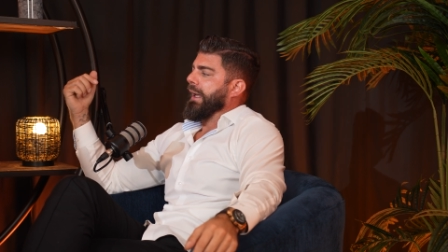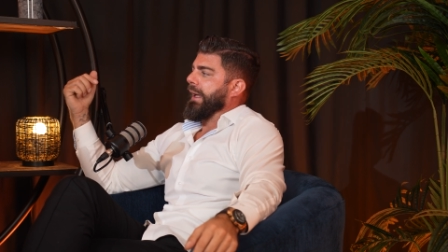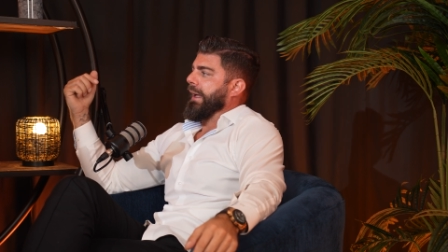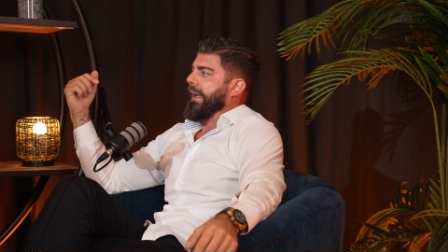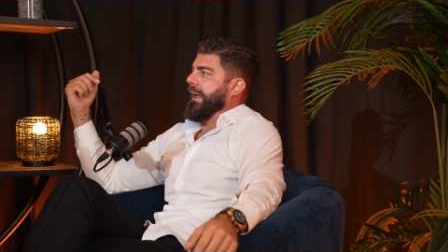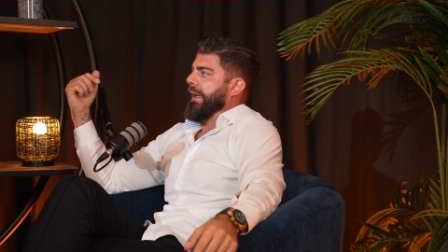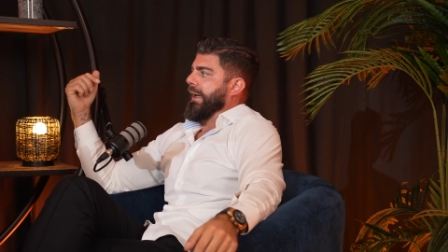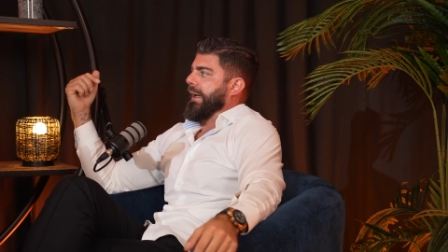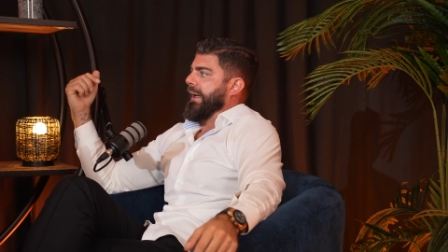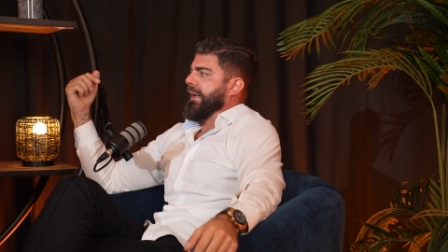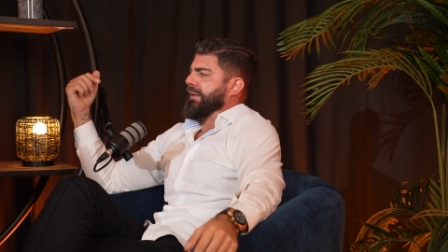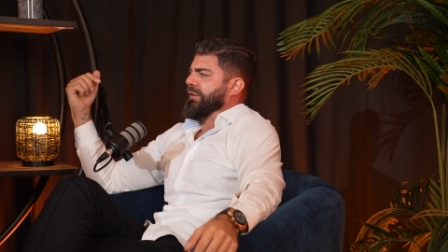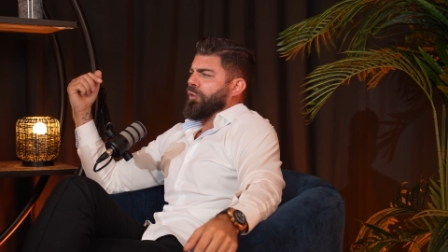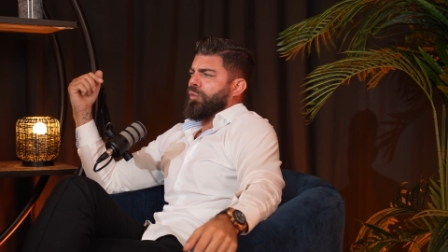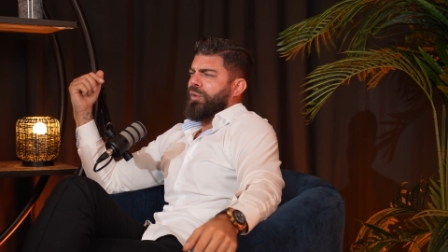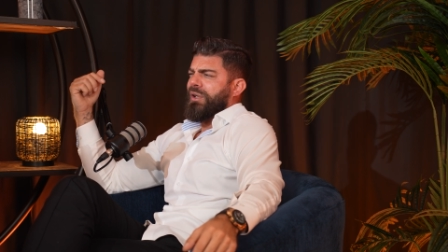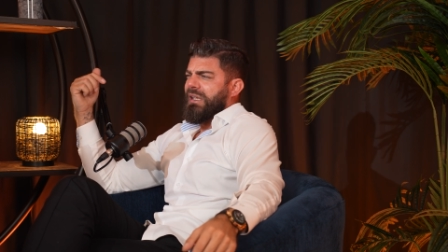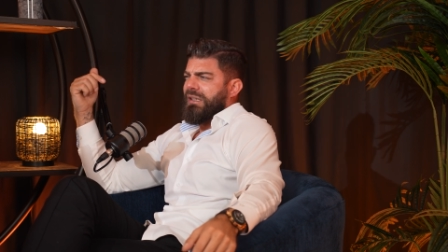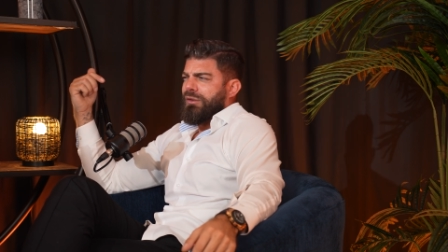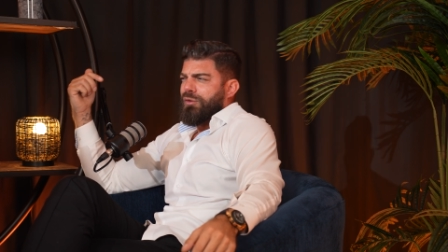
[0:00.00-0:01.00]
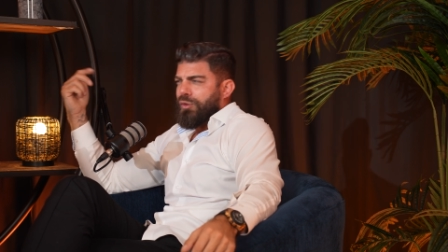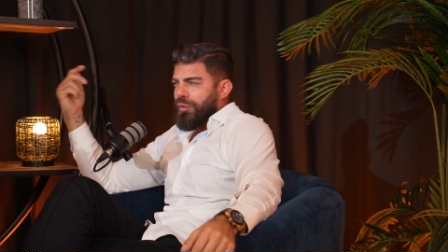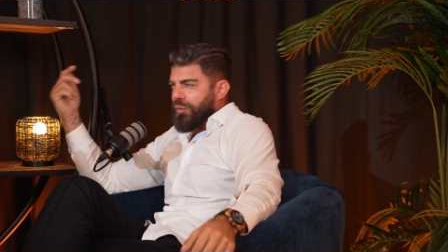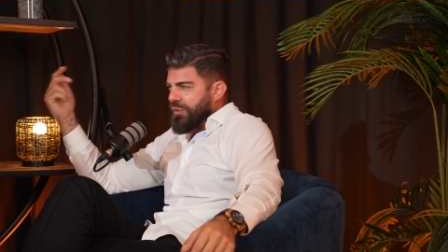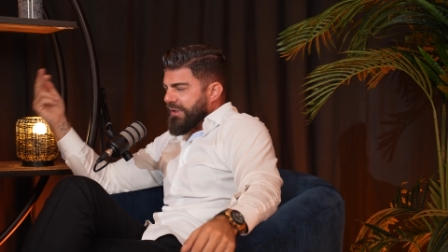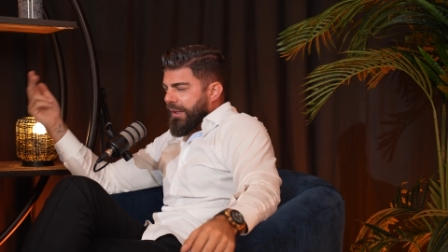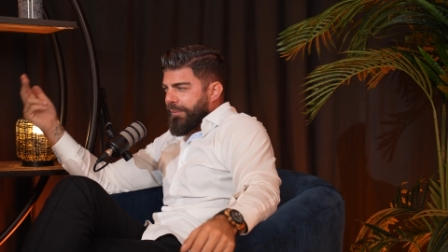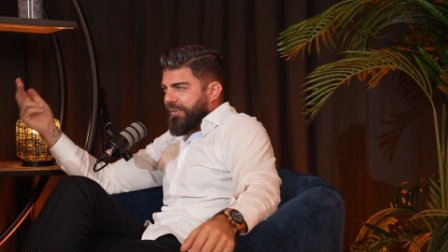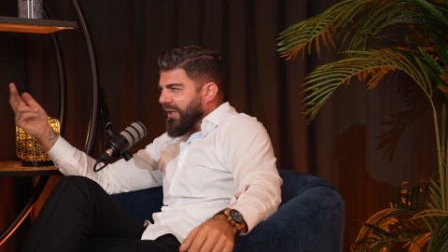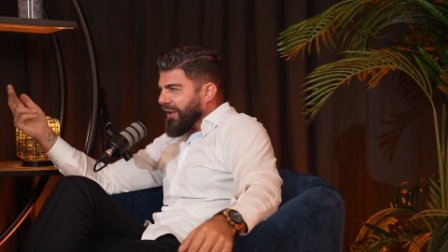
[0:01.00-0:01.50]
Do we need to do
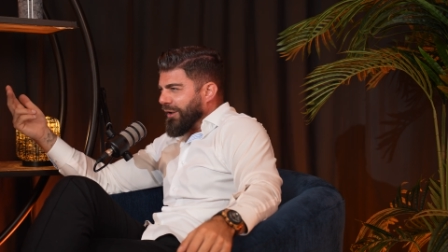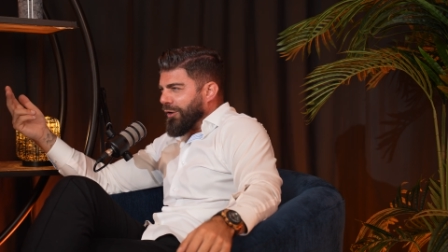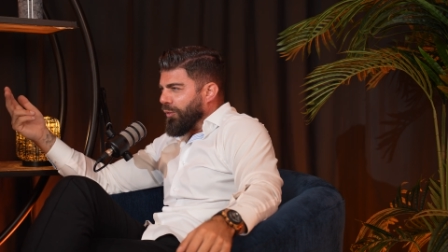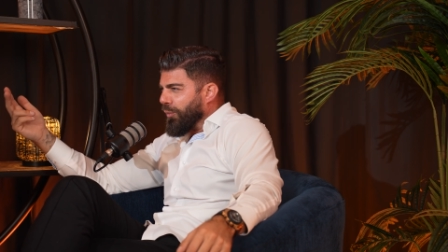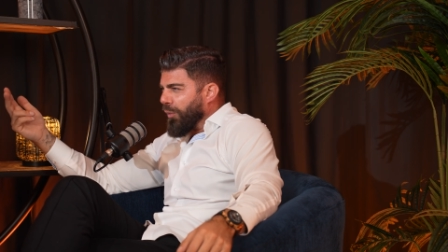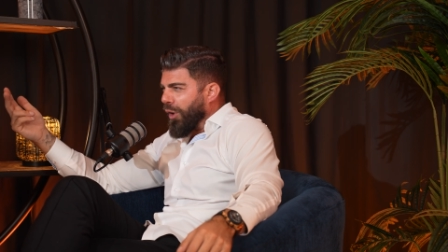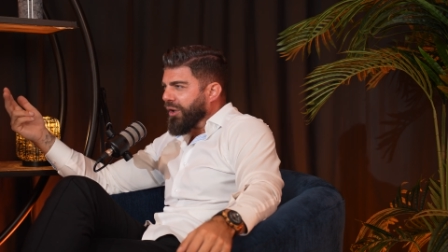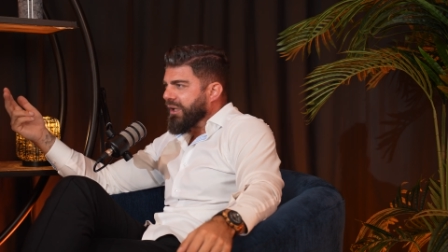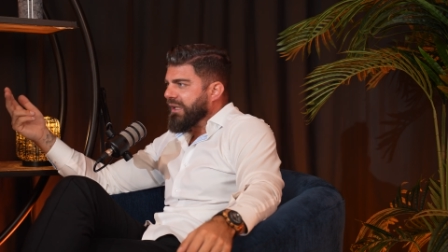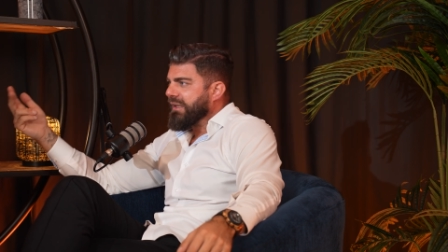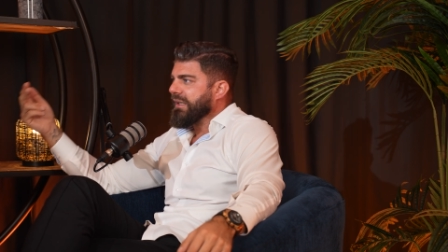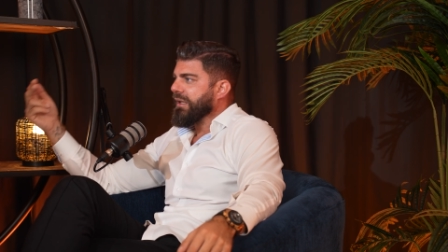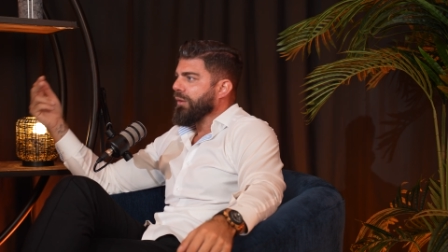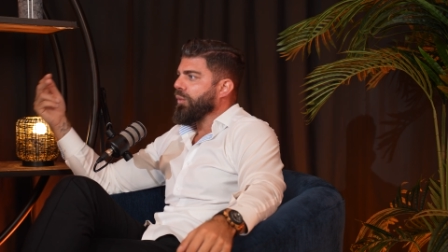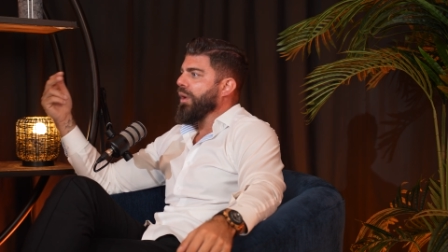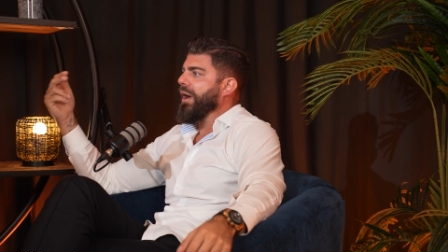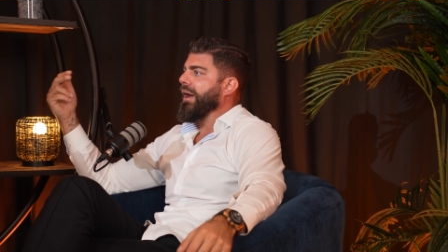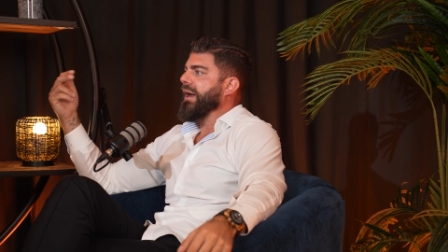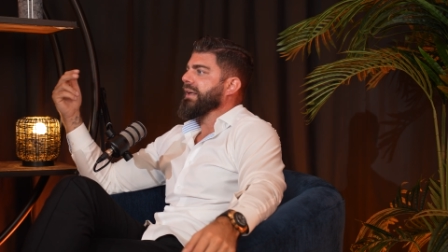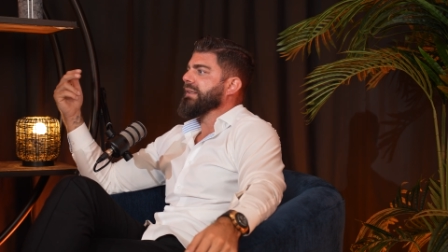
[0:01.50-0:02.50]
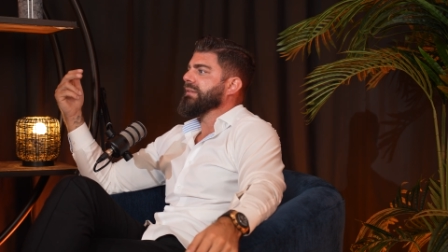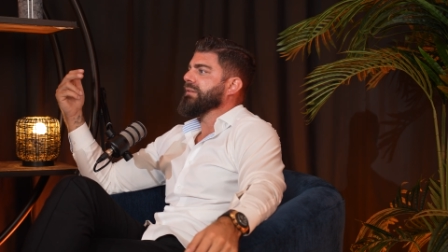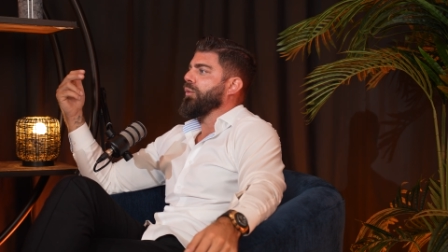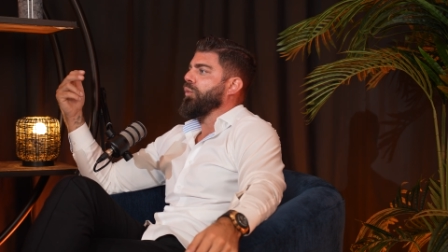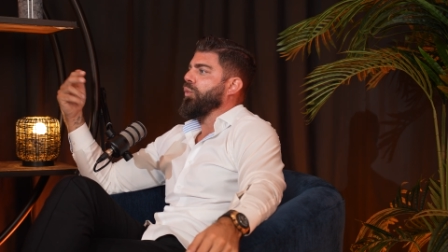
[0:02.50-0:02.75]
something new marketing-wise?